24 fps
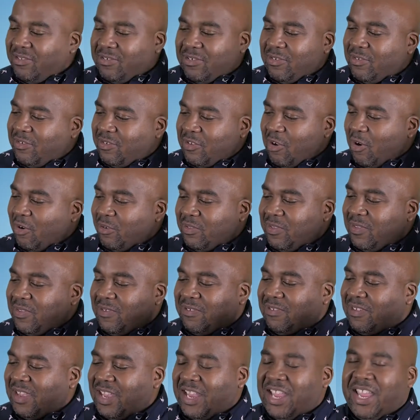start
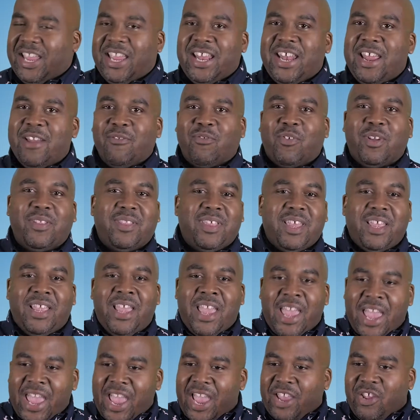singing and everything,
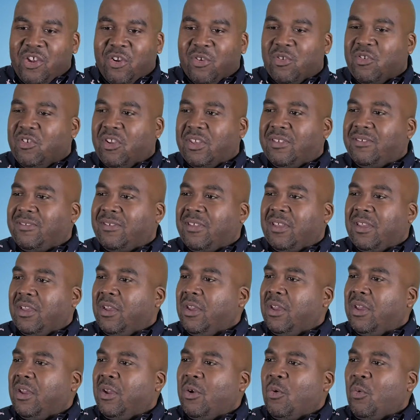and you're just,
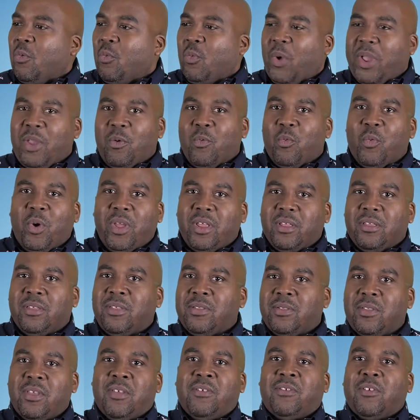wait, what?
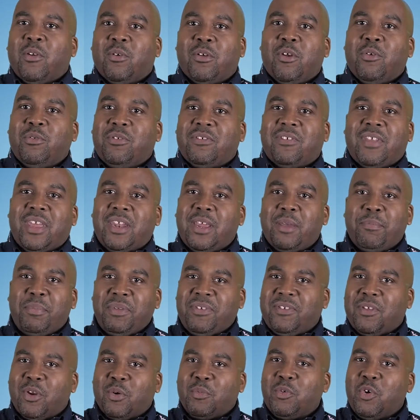Is there no setup?
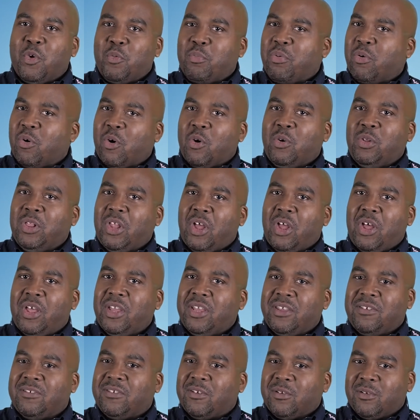Is there no prologue?
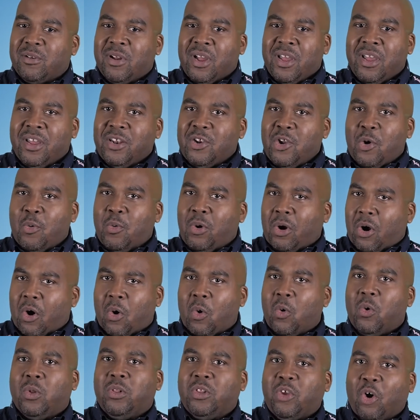Is there no
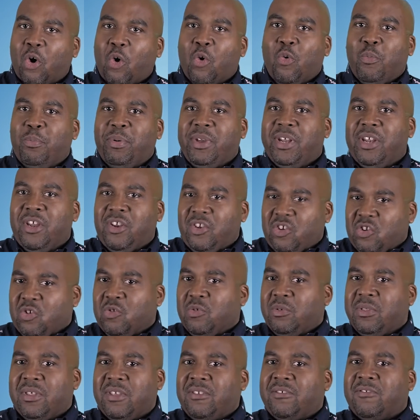cold open
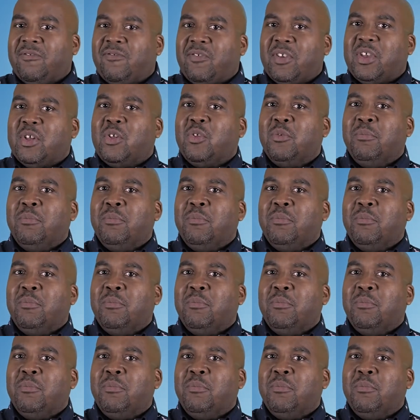to this film?